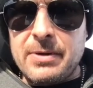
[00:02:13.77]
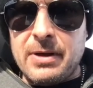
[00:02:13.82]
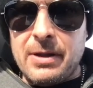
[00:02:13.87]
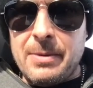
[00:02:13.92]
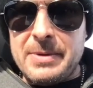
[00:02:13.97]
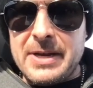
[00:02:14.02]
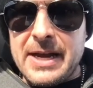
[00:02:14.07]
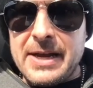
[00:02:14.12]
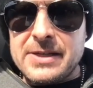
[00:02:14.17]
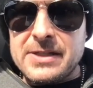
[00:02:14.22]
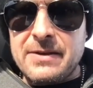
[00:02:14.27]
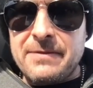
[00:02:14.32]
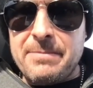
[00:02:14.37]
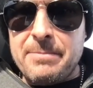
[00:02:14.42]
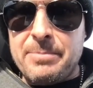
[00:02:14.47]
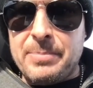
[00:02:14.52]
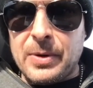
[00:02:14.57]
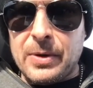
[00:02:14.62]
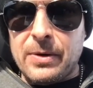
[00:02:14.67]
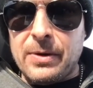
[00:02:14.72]
Columbidae is a
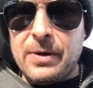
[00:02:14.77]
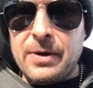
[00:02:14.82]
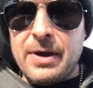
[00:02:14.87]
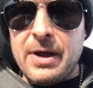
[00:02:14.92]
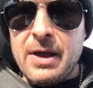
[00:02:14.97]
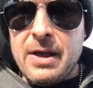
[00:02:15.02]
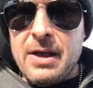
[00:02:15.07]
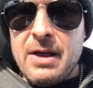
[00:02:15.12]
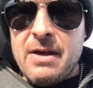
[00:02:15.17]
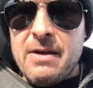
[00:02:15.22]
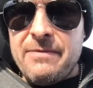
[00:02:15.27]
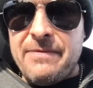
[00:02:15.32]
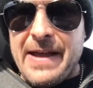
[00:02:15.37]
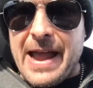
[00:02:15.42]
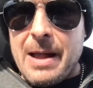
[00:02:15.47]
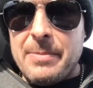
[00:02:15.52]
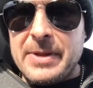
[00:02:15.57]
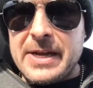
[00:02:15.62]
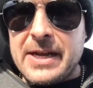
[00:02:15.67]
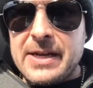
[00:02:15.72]
bird
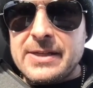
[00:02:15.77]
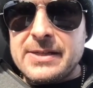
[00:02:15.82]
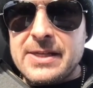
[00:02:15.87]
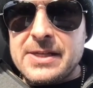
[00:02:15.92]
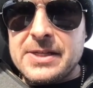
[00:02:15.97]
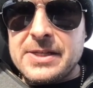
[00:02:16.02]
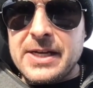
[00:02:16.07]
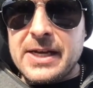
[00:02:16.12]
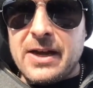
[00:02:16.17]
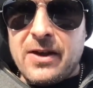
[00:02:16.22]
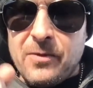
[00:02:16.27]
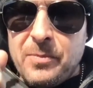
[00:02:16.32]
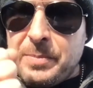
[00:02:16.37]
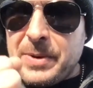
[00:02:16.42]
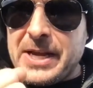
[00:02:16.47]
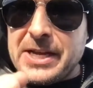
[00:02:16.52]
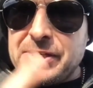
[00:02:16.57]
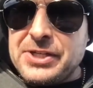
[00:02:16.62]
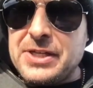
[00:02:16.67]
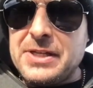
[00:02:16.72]
family consisting of
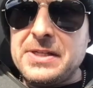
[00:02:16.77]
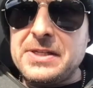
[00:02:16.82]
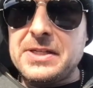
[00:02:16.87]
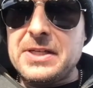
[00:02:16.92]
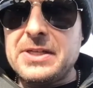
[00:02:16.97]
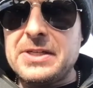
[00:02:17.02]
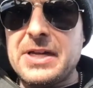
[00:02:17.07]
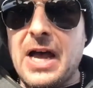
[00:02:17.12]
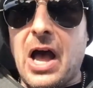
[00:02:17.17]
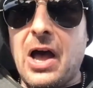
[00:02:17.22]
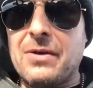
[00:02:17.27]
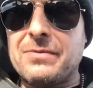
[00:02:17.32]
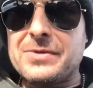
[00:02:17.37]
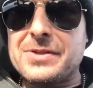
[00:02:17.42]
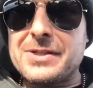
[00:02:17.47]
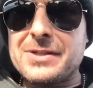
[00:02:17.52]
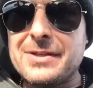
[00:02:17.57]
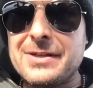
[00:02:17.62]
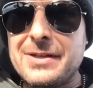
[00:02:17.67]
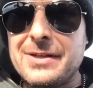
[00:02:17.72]
pigeons and
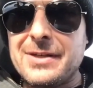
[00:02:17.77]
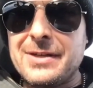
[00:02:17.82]
doves.